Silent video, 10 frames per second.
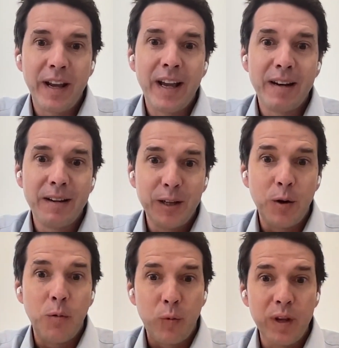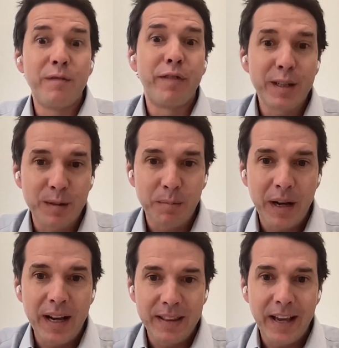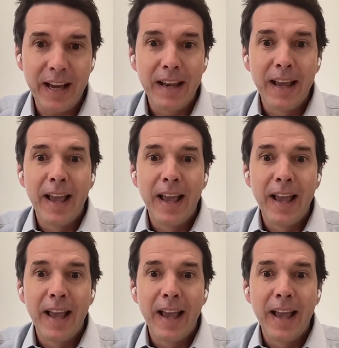And we invested behind that.